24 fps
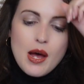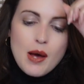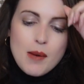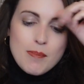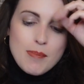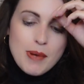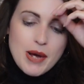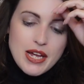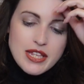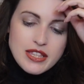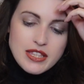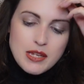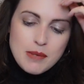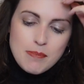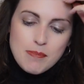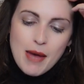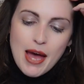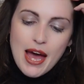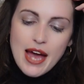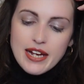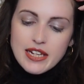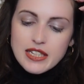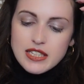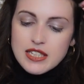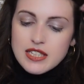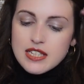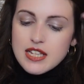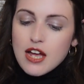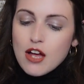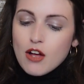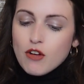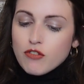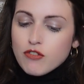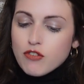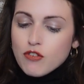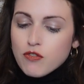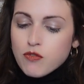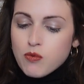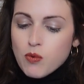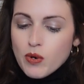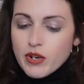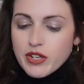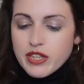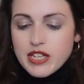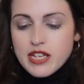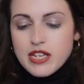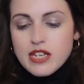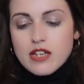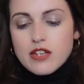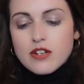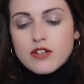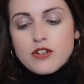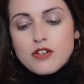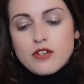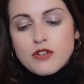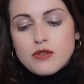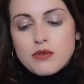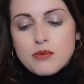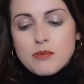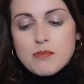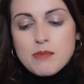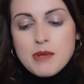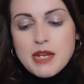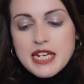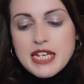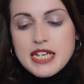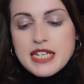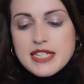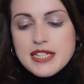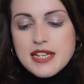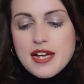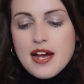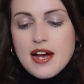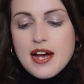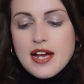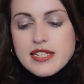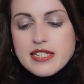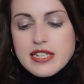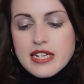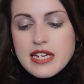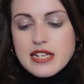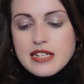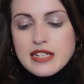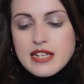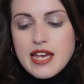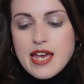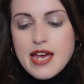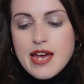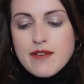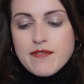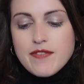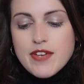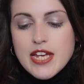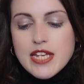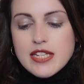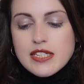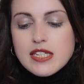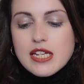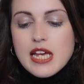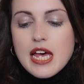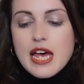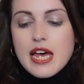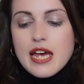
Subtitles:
But the bag itself for the new mini size in canvas